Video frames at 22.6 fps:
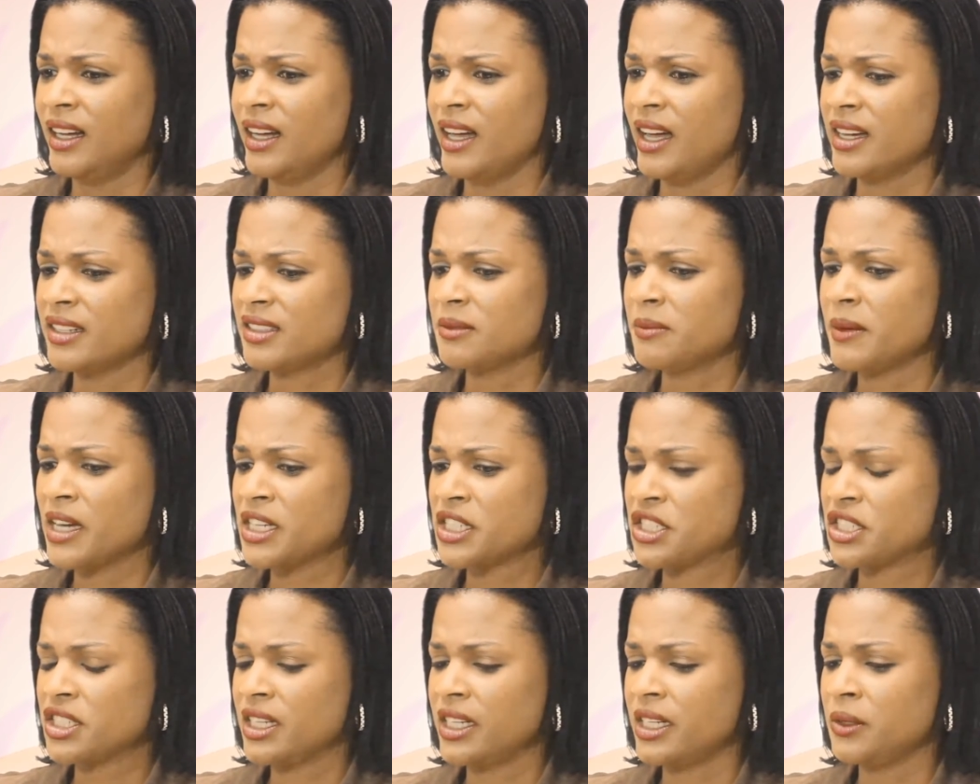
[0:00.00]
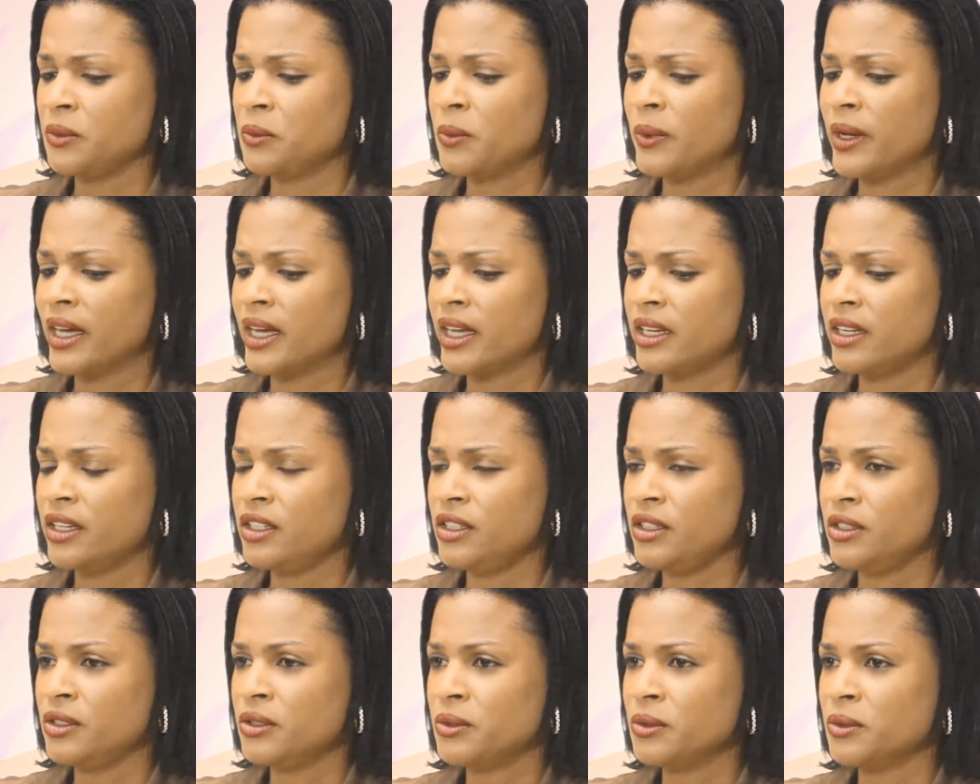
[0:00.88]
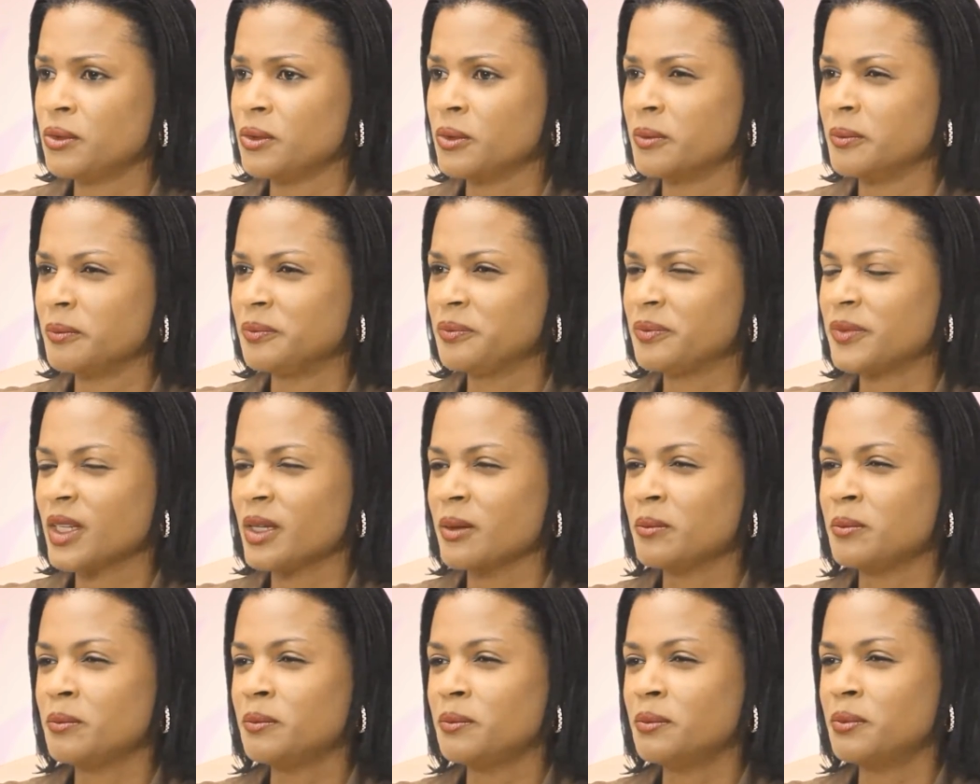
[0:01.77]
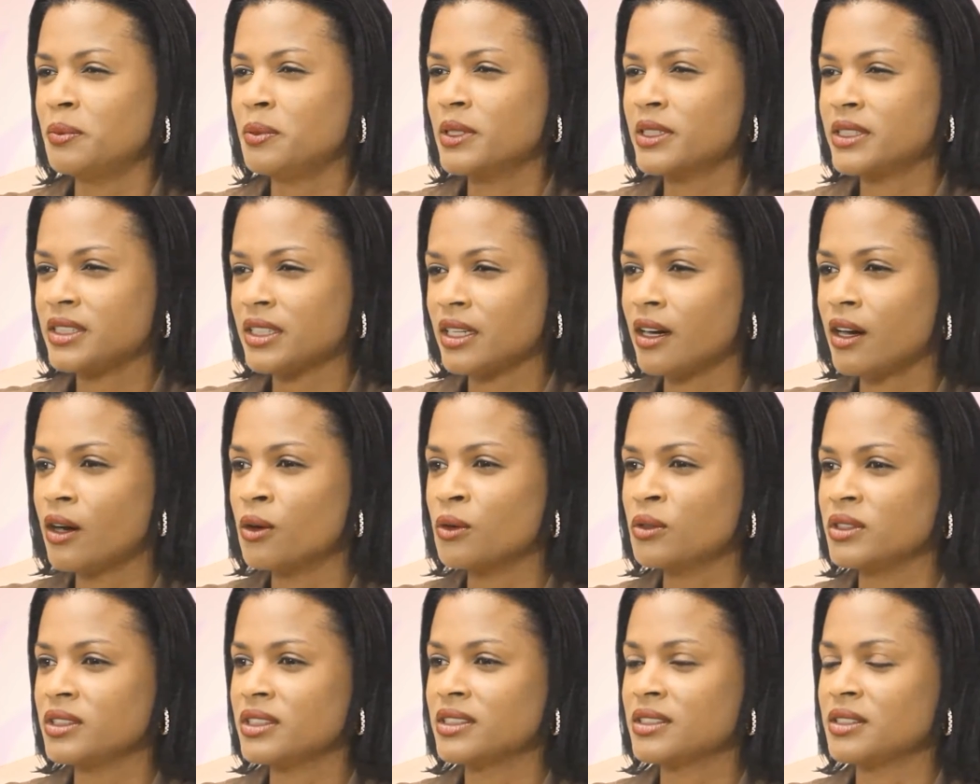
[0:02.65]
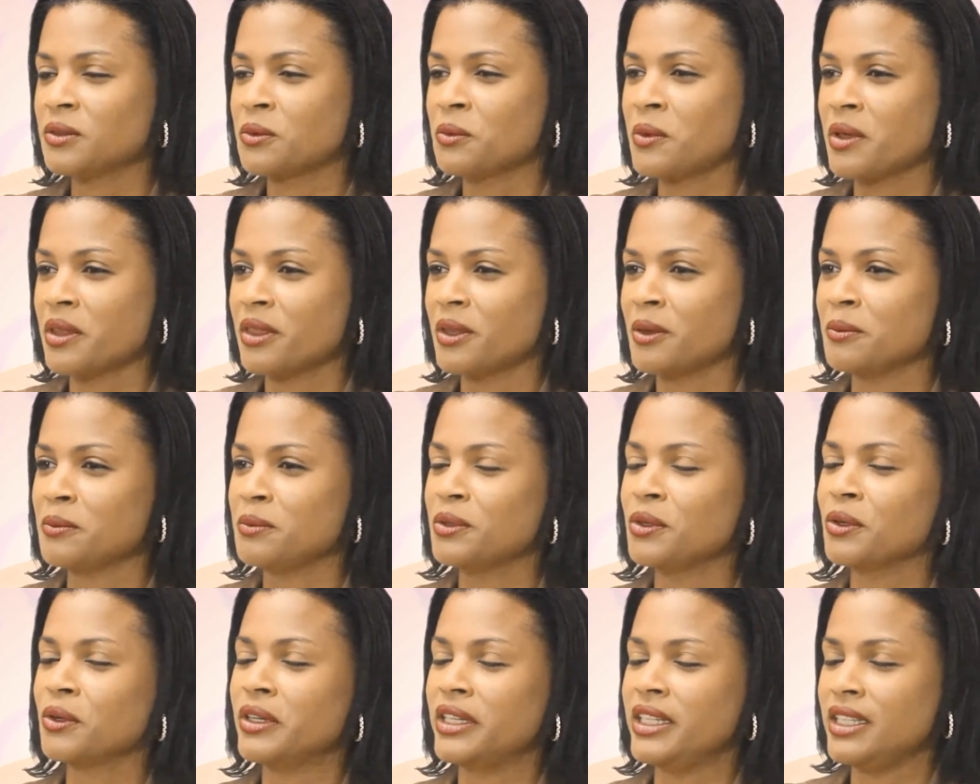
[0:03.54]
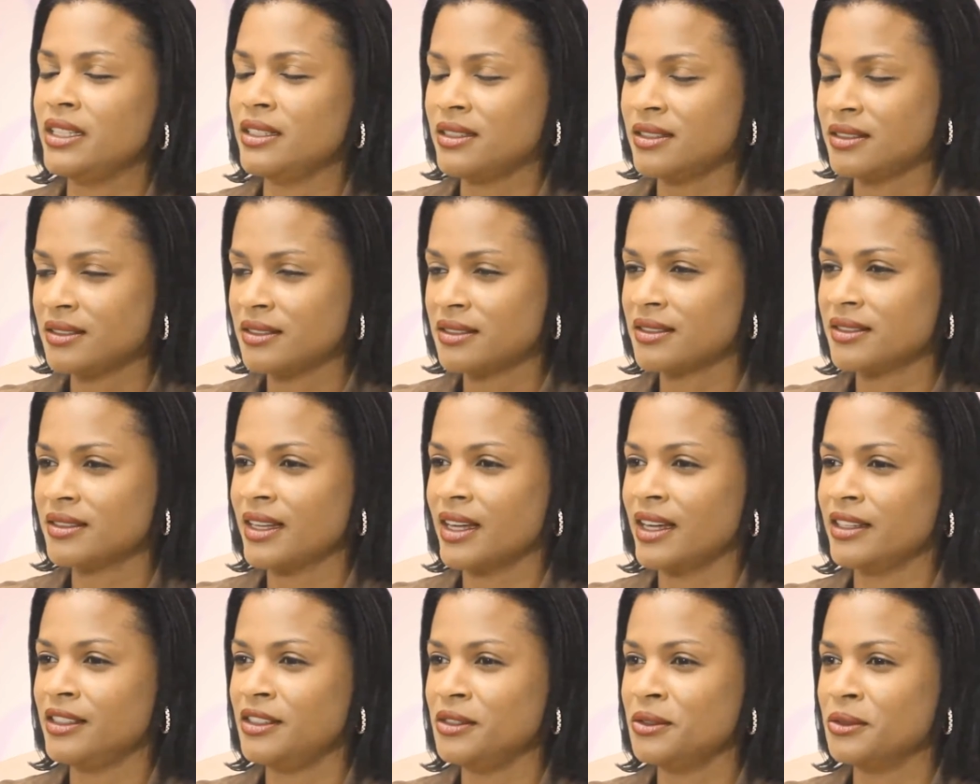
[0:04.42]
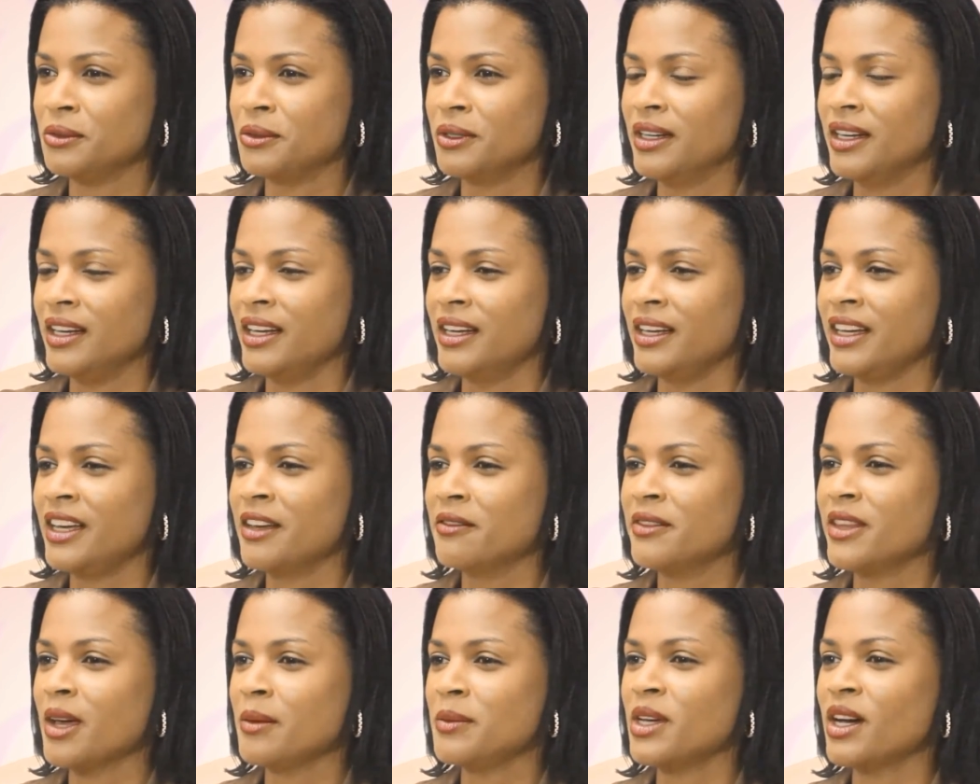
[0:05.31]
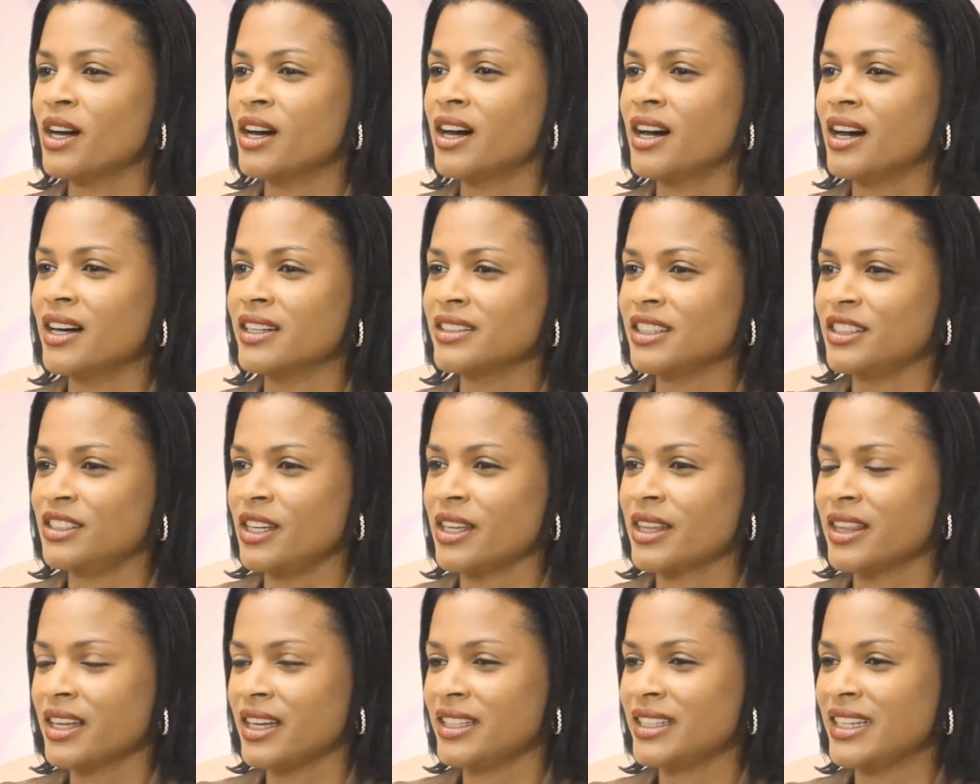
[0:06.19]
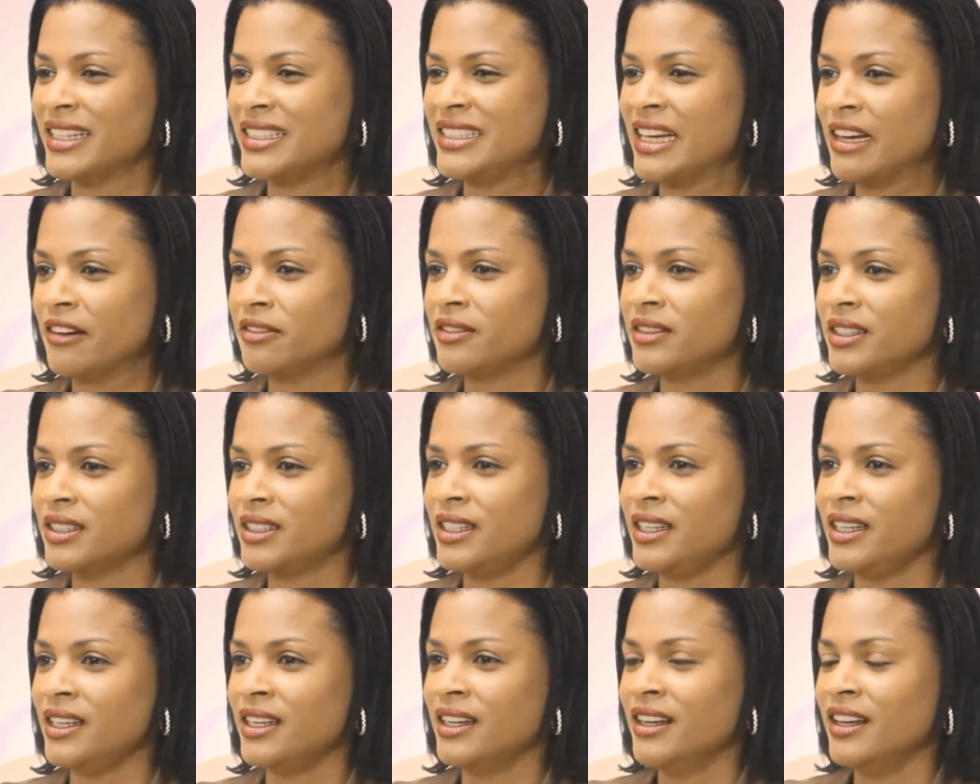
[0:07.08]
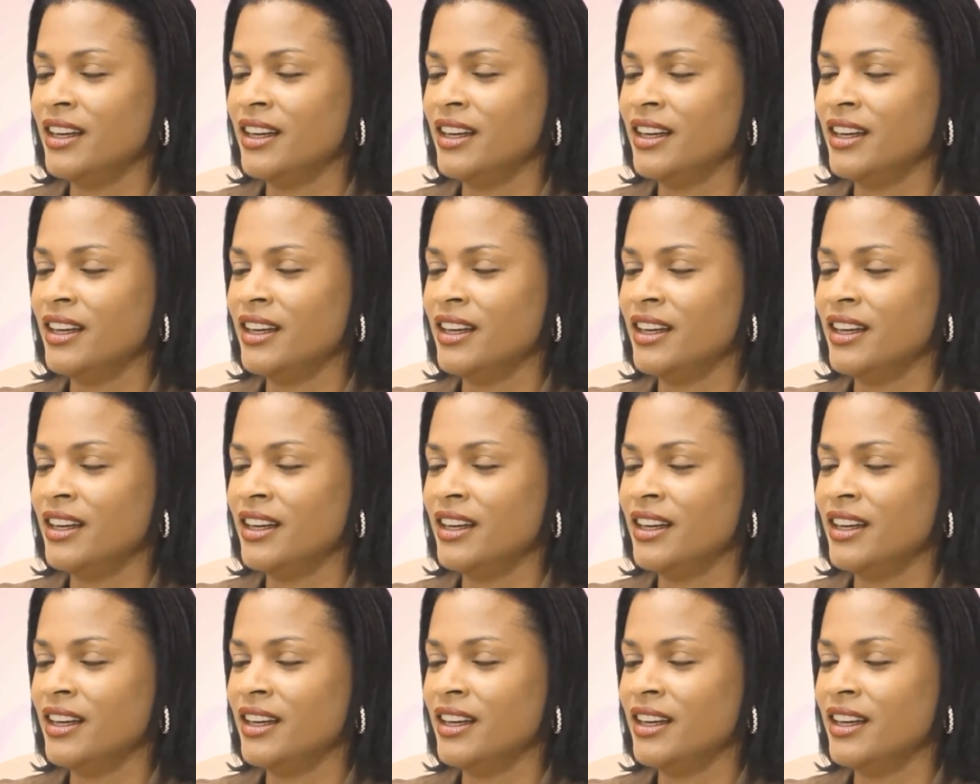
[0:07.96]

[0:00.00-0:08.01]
Especially when you put out with employees and you give them your heart and you think they're definitely